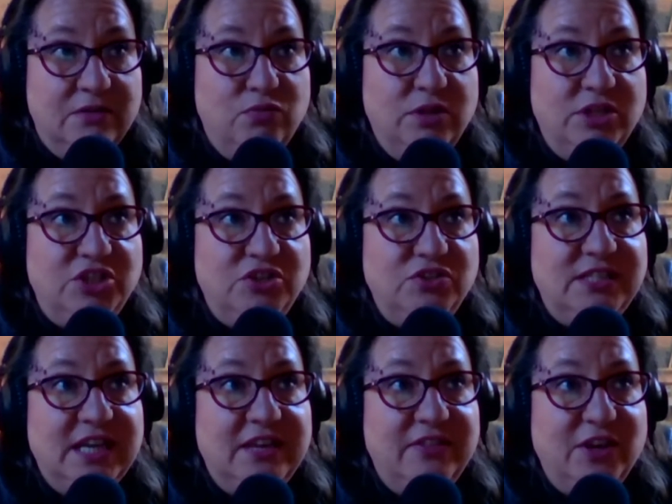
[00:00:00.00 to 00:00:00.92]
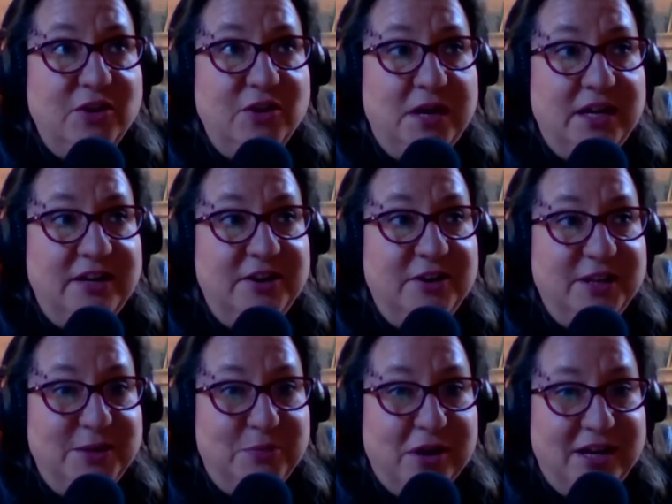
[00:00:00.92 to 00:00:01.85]
Would you say that you're monitoring
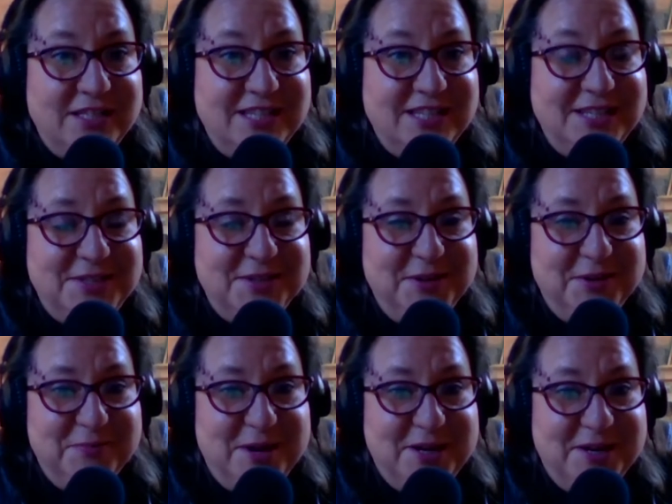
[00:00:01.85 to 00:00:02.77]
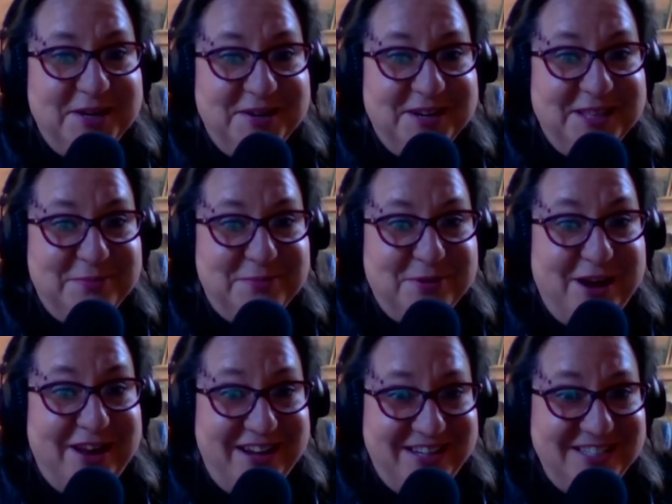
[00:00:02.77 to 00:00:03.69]
the process or you're monitoring the
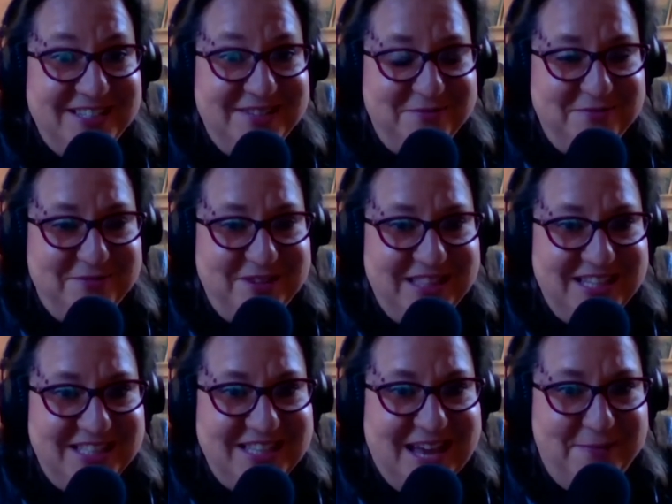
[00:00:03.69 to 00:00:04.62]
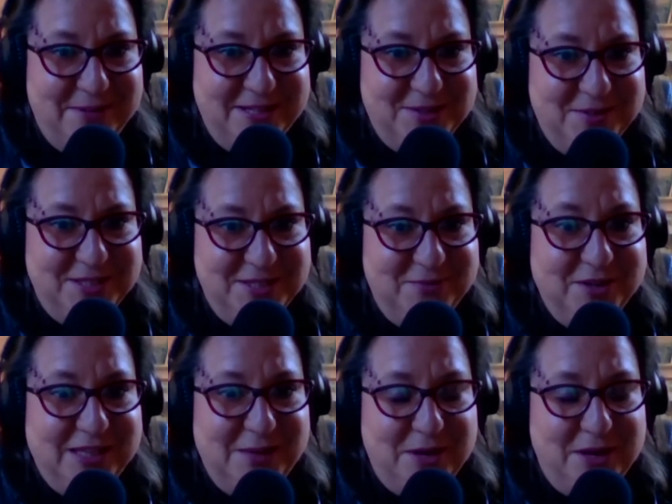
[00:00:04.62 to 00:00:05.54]
product when this happens, or is it
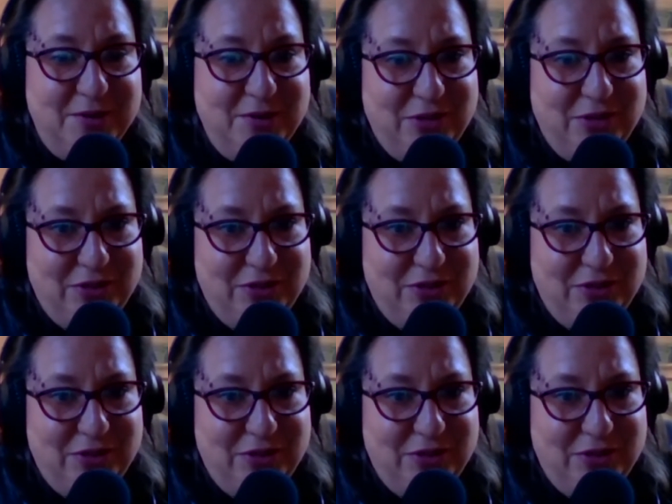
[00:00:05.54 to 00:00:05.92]
really both?